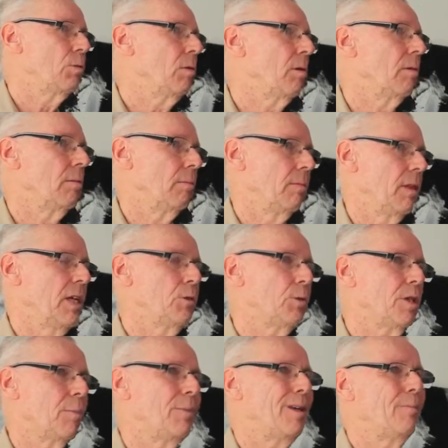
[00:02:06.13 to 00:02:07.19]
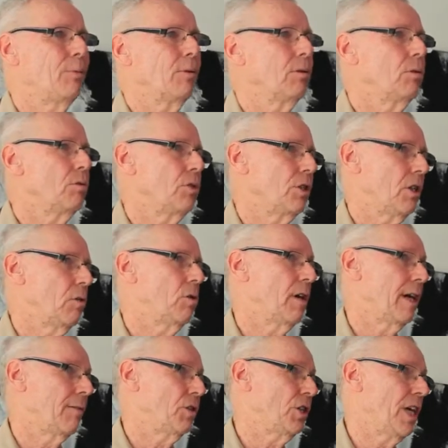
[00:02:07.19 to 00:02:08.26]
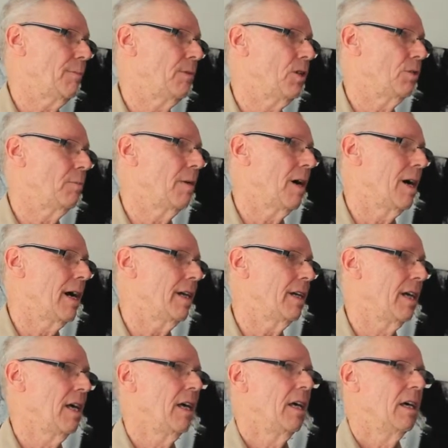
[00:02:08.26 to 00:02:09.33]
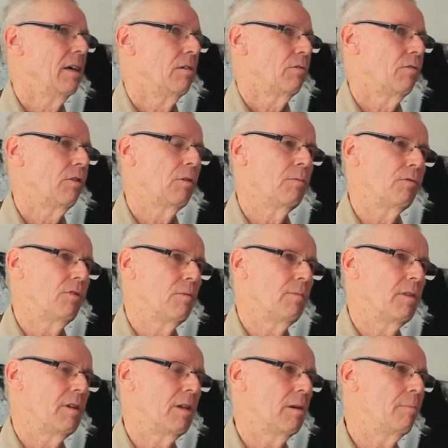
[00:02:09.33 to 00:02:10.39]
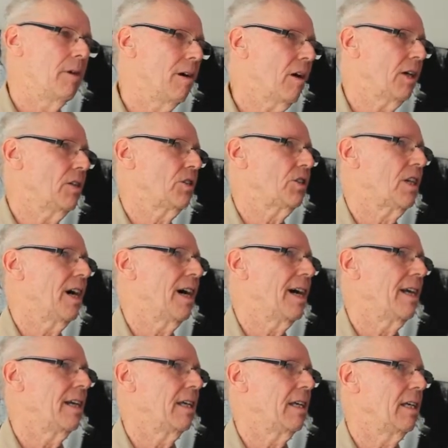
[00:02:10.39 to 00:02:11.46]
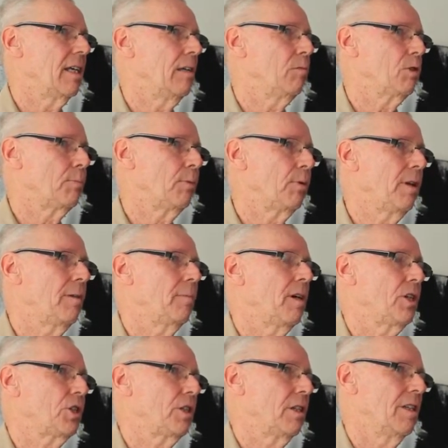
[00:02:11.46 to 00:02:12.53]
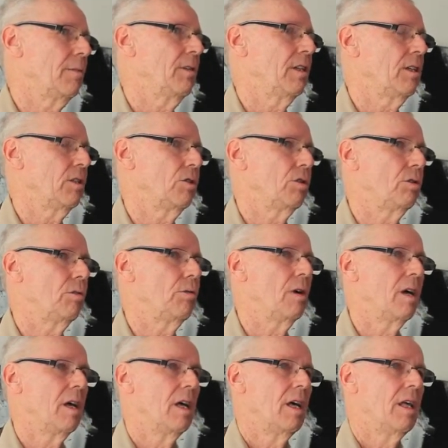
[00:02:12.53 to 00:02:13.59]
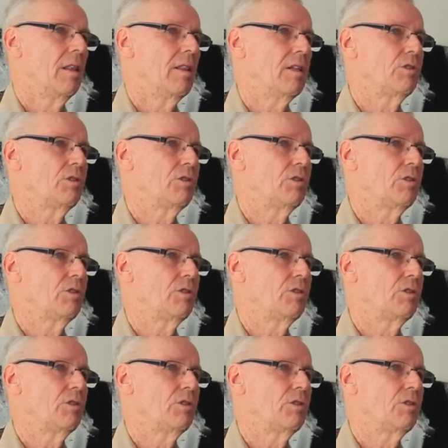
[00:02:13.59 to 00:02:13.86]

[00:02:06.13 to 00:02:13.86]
were the people who kind of shaped his mind. From the American side, he was pretty much limited to the